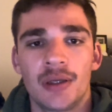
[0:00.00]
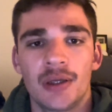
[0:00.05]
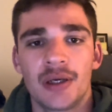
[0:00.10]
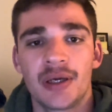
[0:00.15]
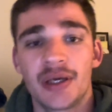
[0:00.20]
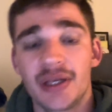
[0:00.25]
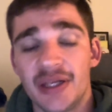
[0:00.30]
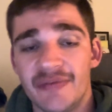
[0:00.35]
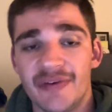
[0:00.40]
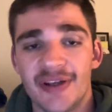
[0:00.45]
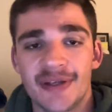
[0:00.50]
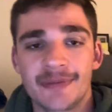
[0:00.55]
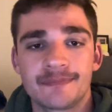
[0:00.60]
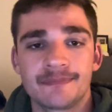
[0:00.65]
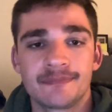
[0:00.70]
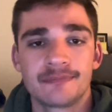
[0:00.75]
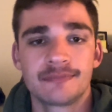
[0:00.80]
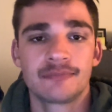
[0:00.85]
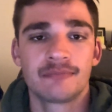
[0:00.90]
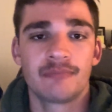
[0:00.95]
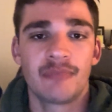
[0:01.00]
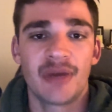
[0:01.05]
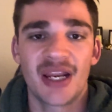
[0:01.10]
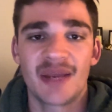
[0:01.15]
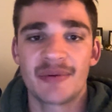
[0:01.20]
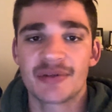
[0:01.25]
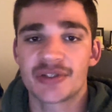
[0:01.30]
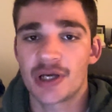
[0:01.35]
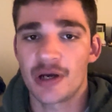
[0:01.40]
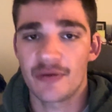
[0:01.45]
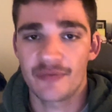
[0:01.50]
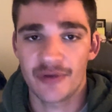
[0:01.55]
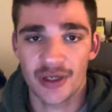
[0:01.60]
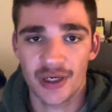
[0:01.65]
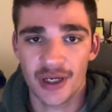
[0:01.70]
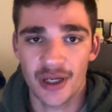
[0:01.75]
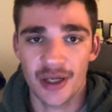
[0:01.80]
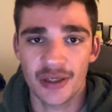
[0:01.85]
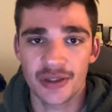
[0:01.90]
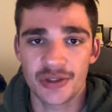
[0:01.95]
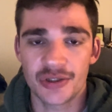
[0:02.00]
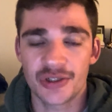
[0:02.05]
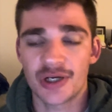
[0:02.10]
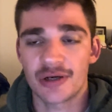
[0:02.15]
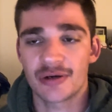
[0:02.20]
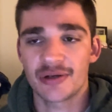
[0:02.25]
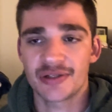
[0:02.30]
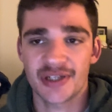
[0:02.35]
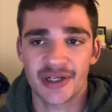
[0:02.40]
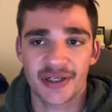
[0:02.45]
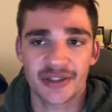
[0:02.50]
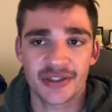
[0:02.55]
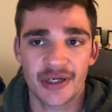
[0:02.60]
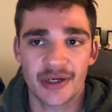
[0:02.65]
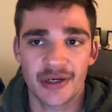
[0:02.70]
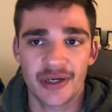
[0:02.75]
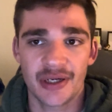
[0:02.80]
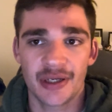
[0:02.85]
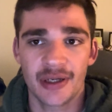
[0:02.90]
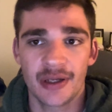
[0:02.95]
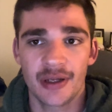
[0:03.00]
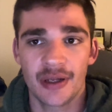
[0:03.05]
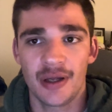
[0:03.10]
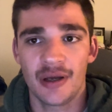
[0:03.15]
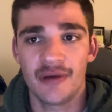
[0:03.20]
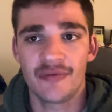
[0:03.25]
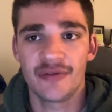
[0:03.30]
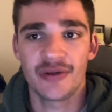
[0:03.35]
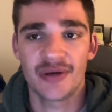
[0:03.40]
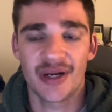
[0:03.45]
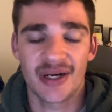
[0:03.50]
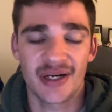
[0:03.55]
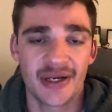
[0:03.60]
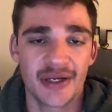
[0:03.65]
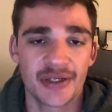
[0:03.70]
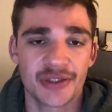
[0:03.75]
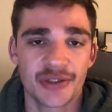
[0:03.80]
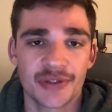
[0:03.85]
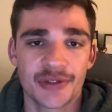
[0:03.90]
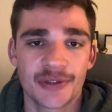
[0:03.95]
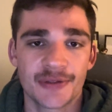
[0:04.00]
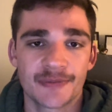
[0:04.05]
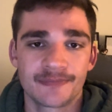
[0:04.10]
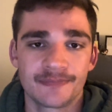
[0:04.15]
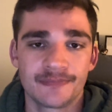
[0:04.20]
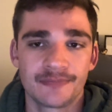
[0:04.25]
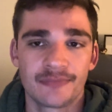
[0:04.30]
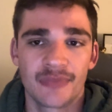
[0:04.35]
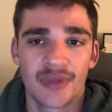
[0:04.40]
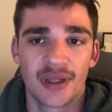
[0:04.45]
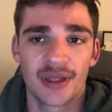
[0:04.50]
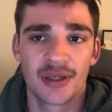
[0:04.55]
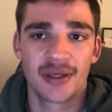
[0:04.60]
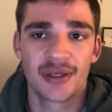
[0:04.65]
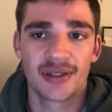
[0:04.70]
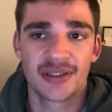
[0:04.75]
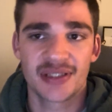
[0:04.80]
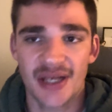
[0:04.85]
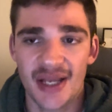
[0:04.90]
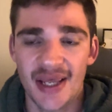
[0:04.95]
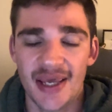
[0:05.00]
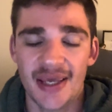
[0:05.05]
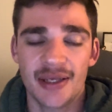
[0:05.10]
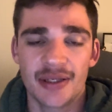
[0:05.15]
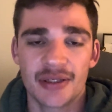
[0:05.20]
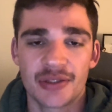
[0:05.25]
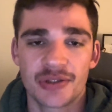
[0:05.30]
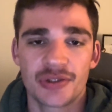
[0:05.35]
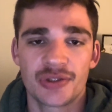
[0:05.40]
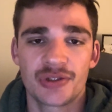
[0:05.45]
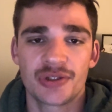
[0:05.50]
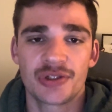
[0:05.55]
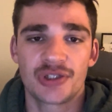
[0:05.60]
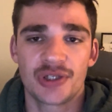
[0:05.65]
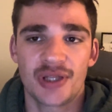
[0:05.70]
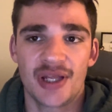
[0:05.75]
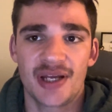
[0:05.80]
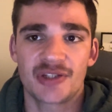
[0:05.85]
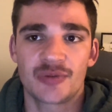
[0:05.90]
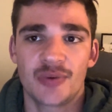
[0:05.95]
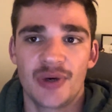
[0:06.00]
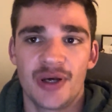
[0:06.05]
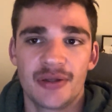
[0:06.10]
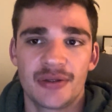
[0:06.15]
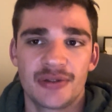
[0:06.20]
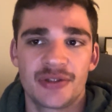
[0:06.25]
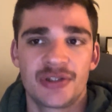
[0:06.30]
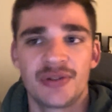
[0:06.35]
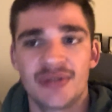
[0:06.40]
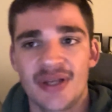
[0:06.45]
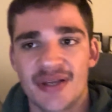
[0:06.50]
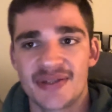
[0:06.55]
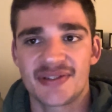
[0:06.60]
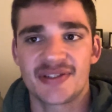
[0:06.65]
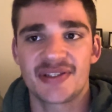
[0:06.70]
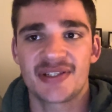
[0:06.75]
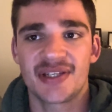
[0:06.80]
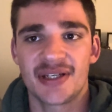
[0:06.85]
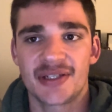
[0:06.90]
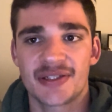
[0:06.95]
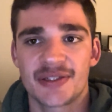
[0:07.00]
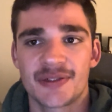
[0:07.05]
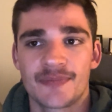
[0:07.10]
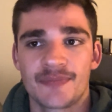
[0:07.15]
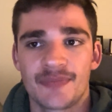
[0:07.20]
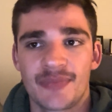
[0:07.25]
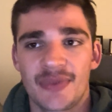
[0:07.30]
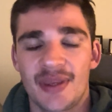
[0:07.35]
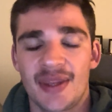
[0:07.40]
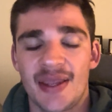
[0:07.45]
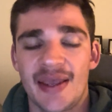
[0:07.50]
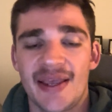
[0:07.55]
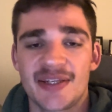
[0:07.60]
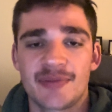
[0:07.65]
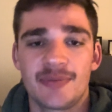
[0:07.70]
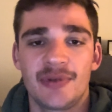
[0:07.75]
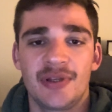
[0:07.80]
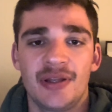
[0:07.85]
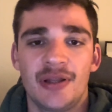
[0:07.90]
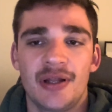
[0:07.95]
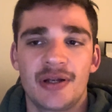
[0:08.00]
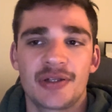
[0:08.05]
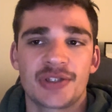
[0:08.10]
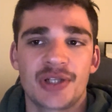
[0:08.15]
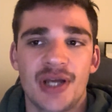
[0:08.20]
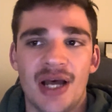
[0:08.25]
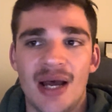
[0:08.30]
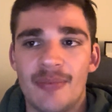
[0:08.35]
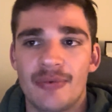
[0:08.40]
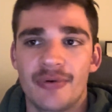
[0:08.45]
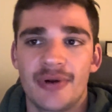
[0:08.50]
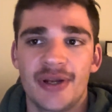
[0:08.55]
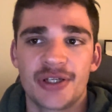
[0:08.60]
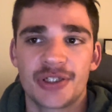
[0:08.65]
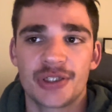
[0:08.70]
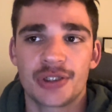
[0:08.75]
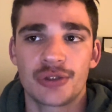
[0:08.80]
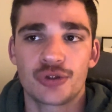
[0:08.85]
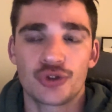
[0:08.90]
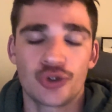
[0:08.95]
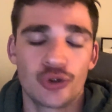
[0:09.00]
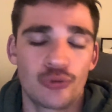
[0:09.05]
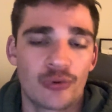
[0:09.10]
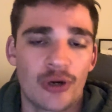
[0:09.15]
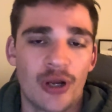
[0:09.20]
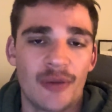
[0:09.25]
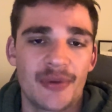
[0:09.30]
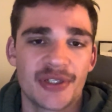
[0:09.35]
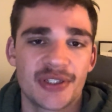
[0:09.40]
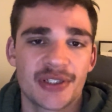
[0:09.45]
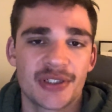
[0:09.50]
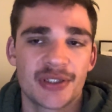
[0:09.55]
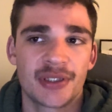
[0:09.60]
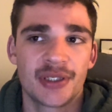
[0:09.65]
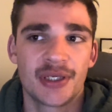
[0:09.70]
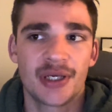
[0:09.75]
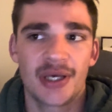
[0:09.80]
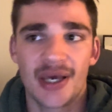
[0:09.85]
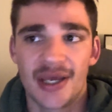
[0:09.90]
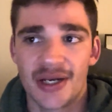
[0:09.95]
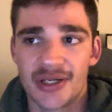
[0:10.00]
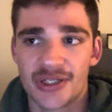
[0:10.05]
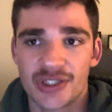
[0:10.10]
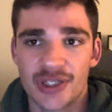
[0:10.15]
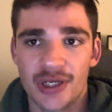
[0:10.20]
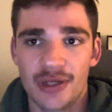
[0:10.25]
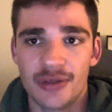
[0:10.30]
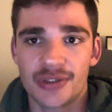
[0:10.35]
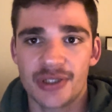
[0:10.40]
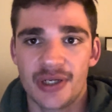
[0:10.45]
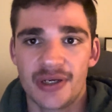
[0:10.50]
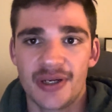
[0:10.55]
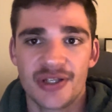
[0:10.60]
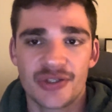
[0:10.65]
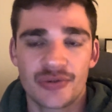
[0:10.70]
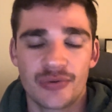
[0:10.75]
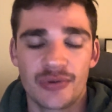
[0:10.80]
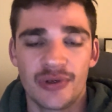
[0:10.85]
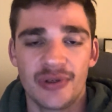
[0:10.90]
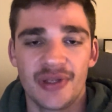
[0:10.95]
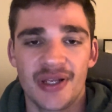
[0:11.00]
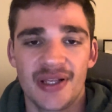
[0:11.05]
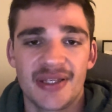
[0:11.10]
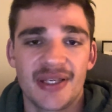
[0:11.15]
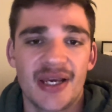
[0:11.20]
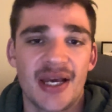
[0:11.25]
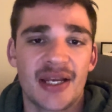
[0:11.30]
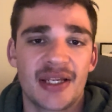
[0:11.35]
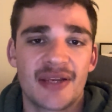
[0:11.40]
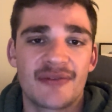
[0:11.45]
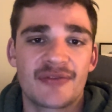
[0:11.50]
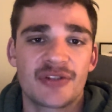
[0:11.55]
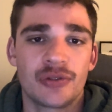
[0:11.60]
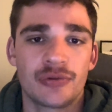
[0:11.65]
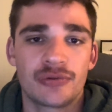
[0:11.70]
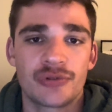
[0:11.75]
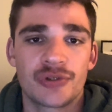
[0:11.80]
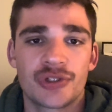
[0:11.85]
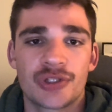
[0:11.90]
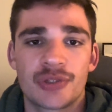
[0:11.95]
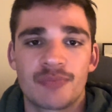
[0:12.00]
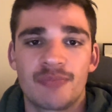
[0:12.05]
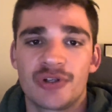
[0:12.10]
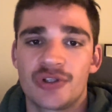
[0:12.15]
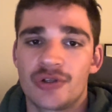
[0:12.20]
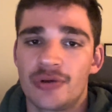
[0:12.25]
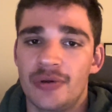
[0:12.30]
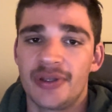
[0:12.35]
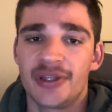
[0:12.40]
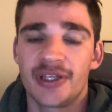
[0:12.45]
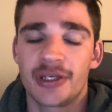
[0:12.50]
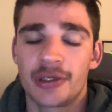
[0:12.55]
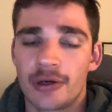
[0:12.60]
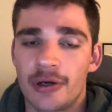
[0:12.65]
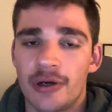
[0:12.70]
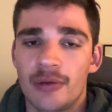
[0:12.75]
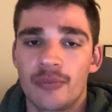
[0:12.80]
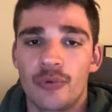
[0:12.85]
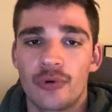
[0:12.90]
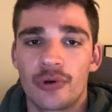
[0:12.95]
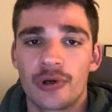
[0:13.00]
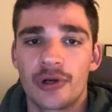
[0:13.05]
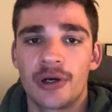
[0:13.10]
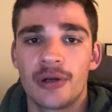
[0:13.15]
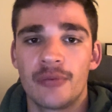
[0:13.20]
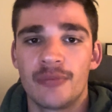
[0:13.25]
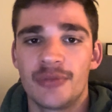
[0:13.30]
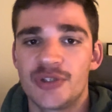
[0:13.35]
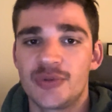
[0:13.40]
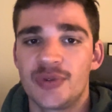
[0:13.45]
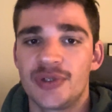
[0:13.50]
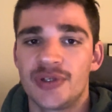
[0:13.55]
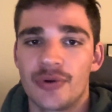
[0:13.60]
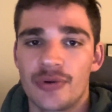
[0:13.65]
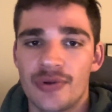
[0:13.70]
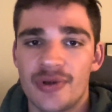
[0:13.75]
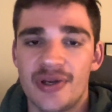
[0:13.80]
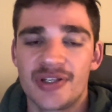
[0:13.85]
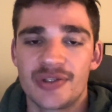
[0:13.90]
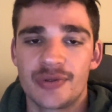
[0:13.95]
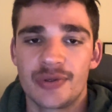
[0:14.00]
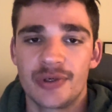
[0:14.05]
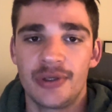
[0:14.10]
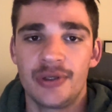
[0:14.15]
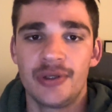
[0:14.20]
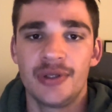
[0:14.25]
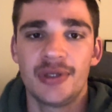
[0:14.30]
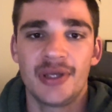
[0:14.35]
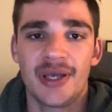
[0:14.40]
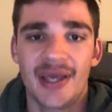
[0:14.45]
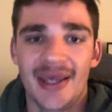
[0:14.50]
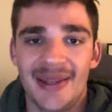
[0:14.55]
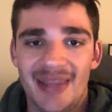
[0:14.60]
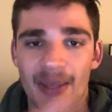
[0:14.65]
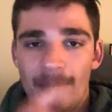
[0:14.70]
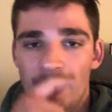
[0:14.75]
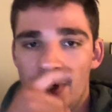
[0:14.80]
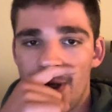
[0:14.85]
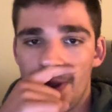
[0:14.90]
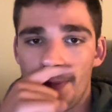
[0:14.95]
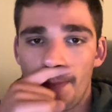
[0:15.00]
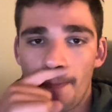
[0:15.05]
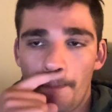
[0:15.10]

Good evening. My name is Kofi Annan, General Secretary of the United Nations. Today, July 12, 2006, Hezbollah launched Operation True Promise, an assault on Israel and the IDF soldiers patrolling the current border between northern Israel and Lebanon.